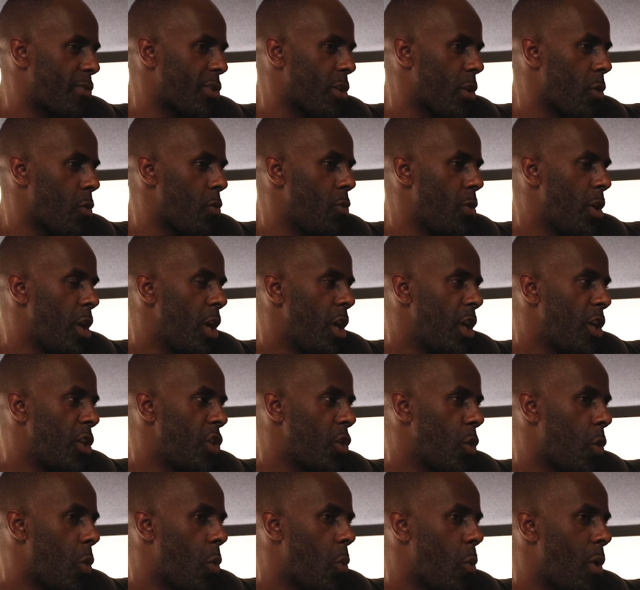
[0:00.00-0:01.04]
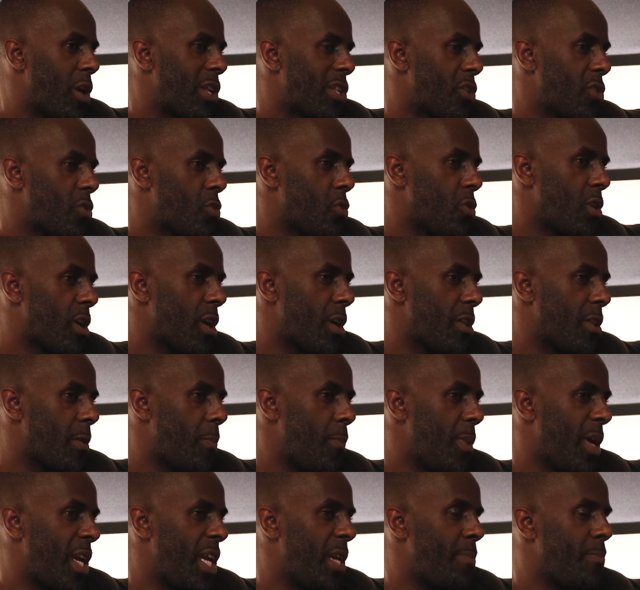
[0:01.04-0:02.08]
So you always look at the
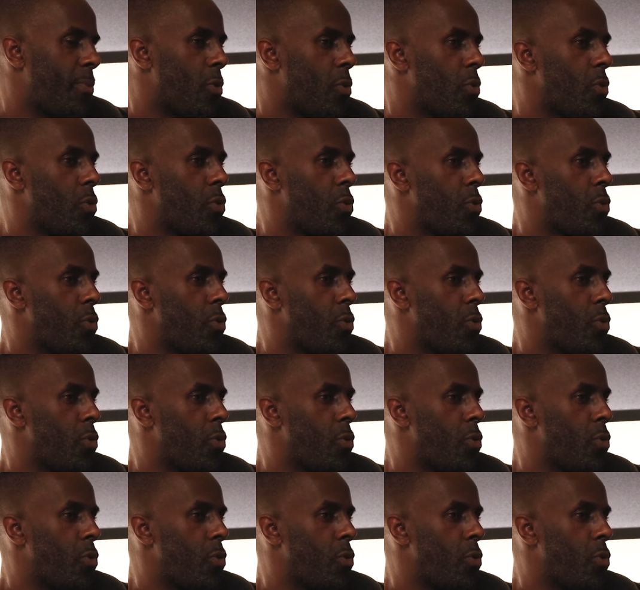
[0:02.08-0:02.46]
people